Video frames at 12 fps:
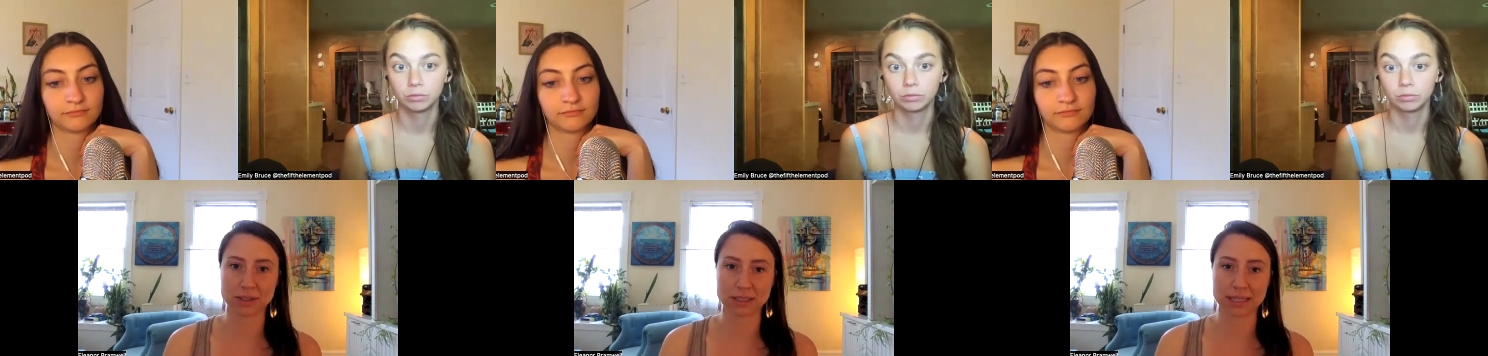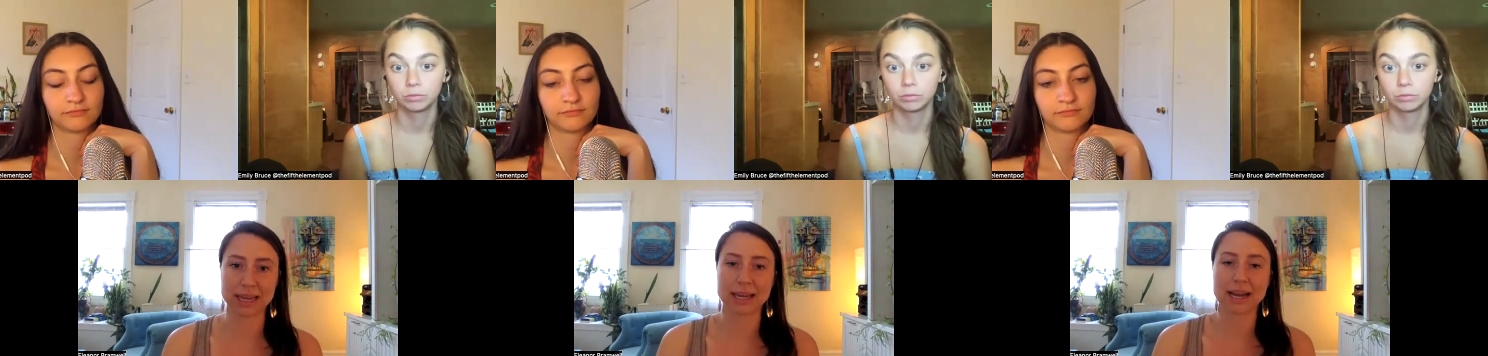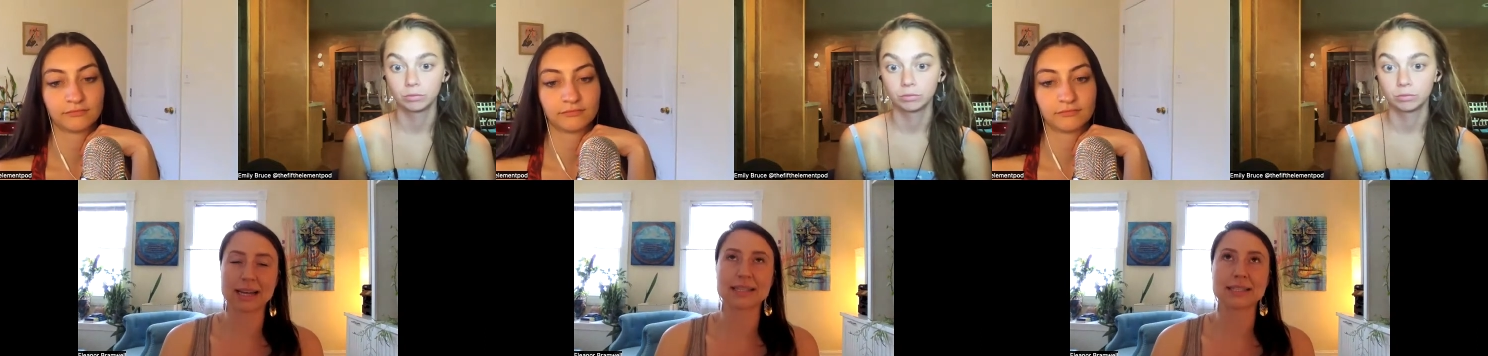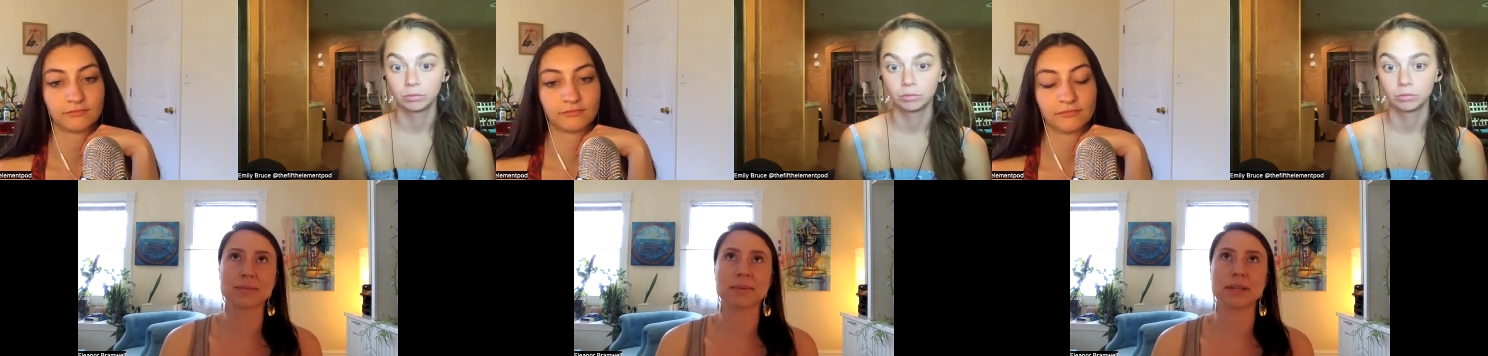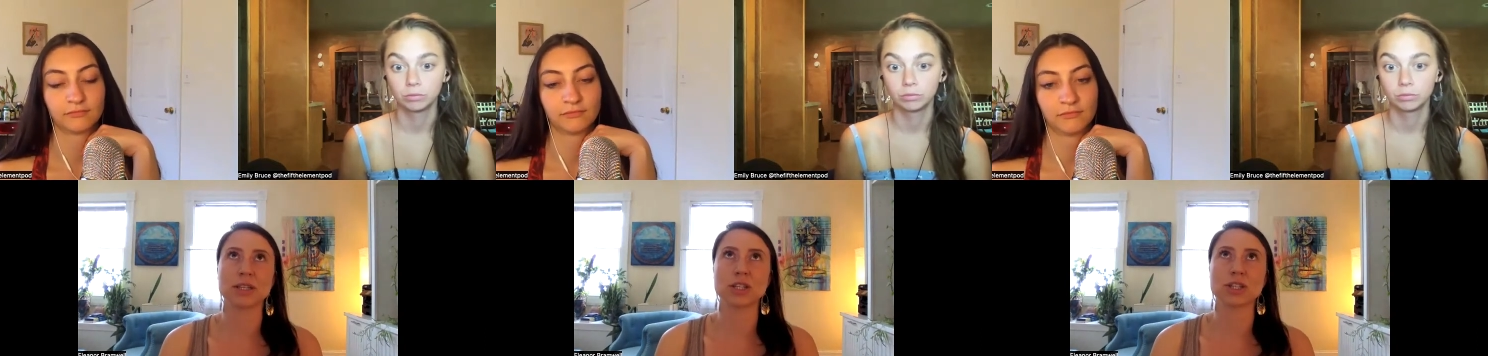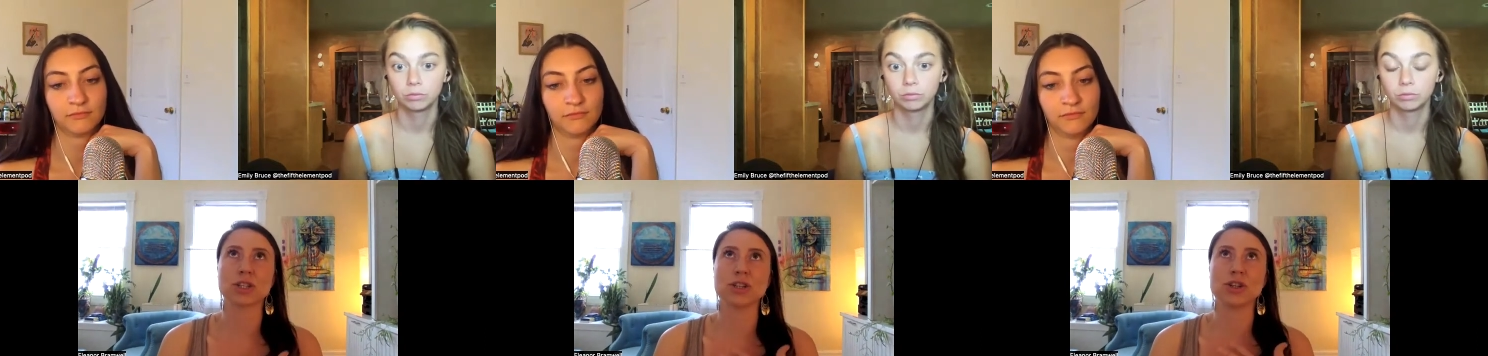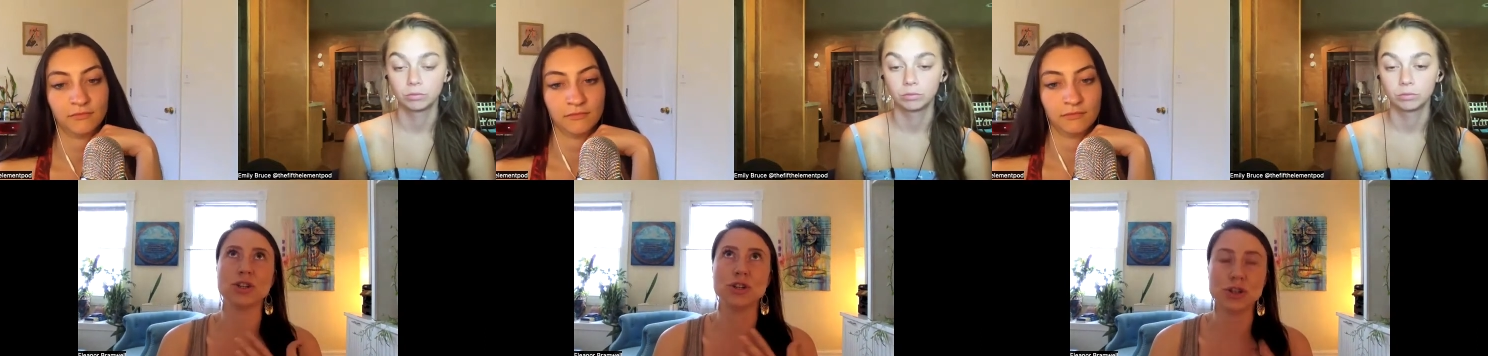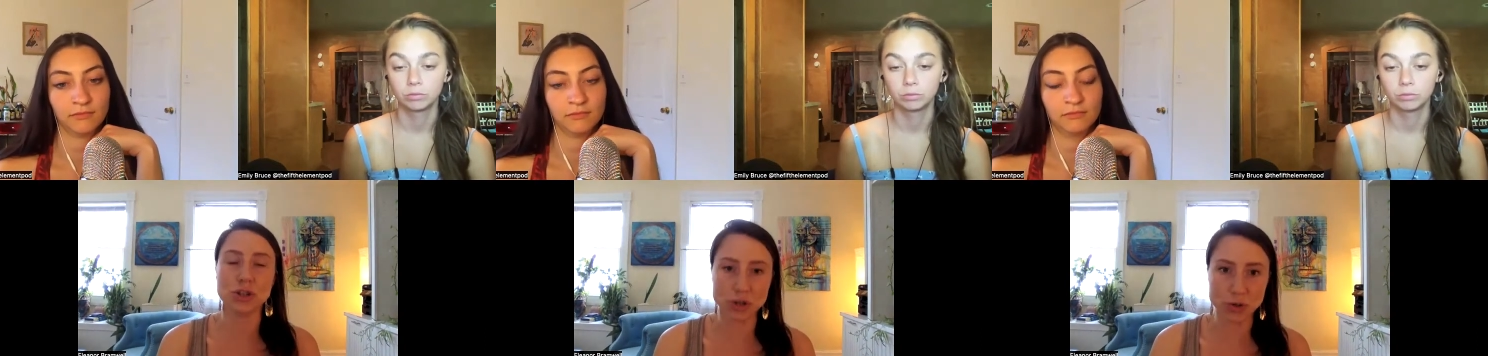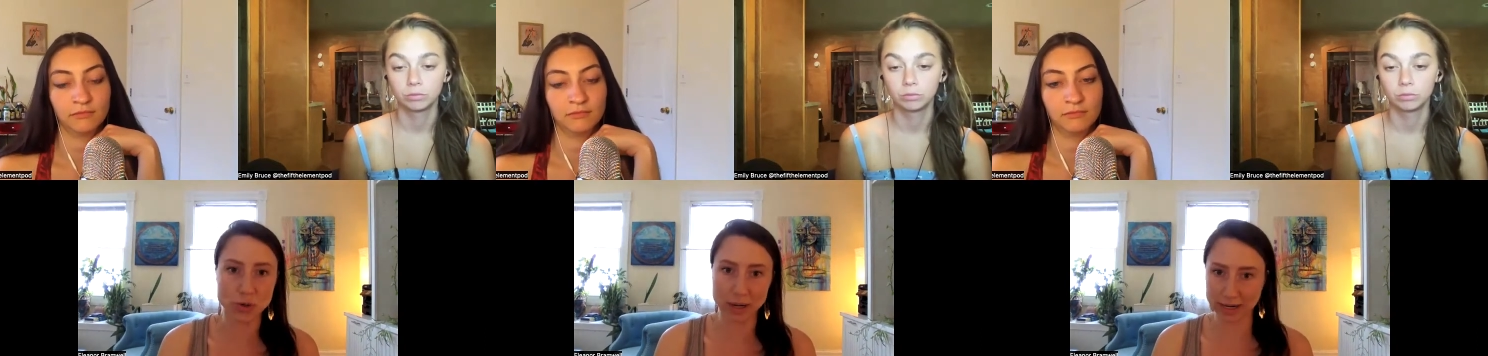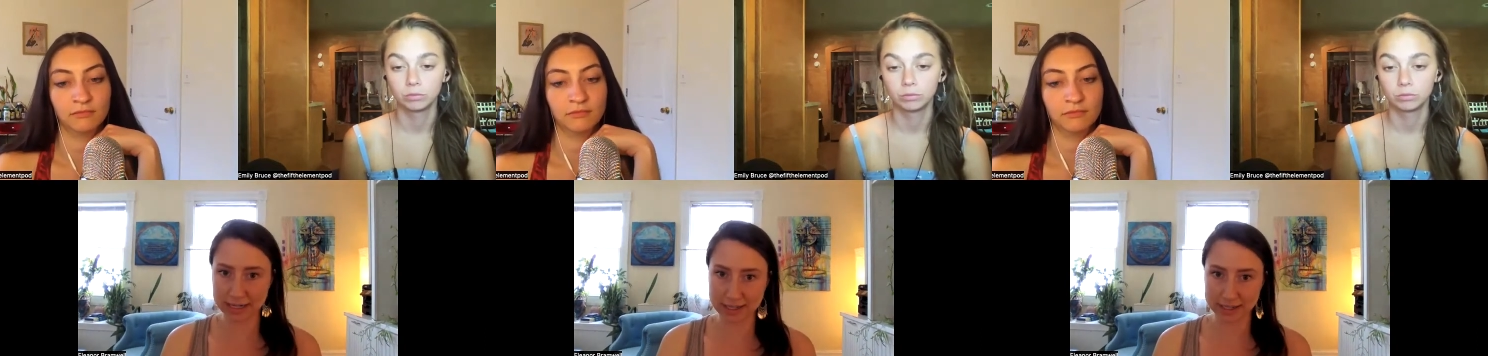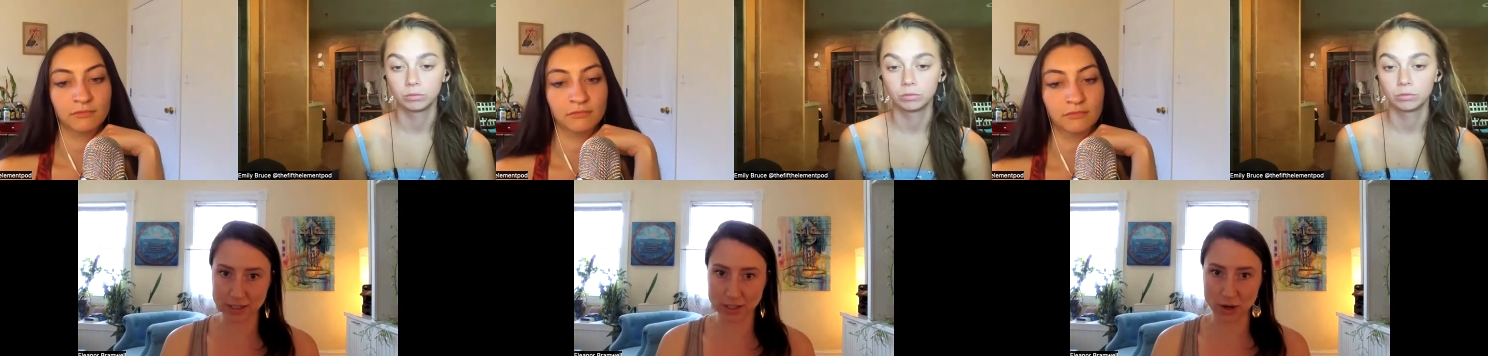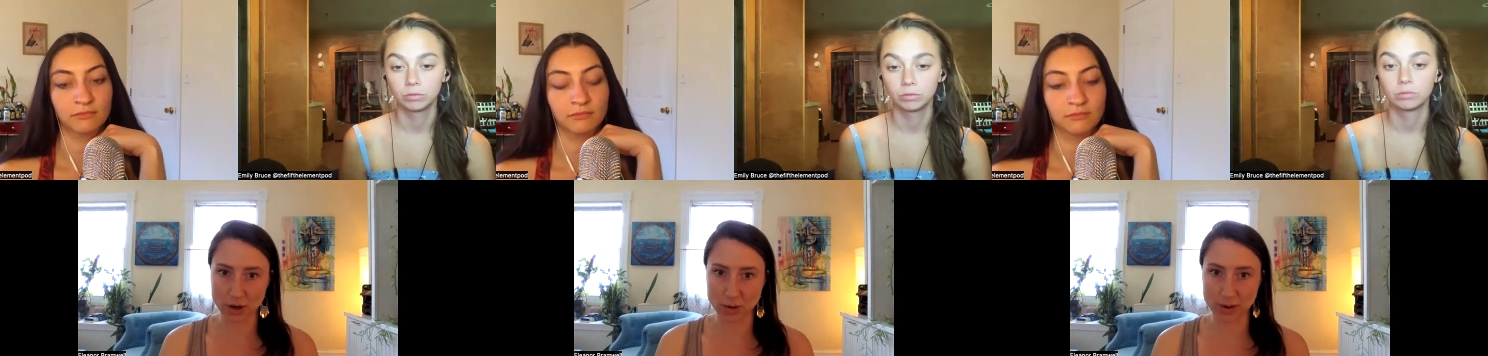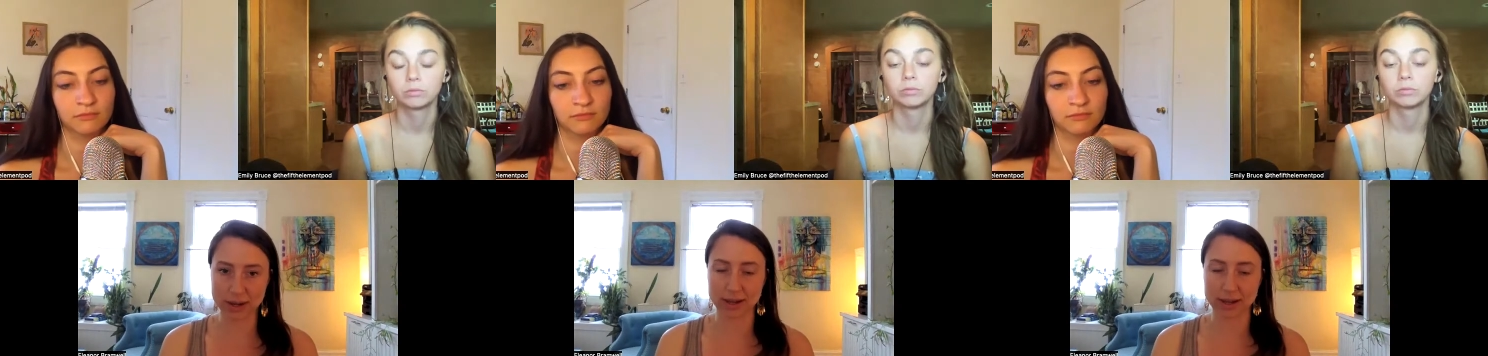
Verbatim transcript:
Speaker 1: like I, I simply just knew I needed to go.